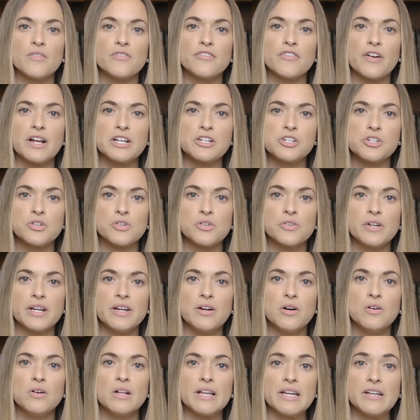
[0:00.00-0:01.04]
French
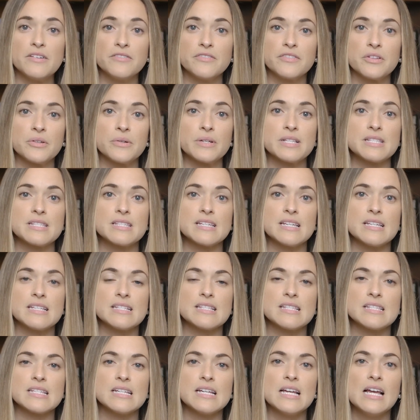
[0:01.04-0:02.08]
Creole
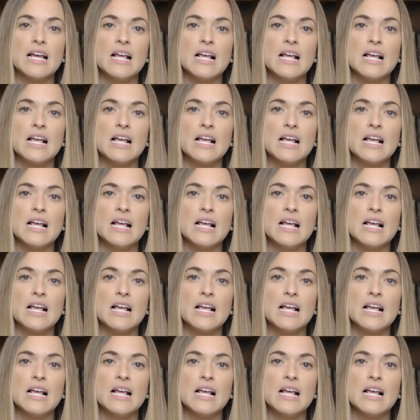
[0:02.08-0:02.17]
influences,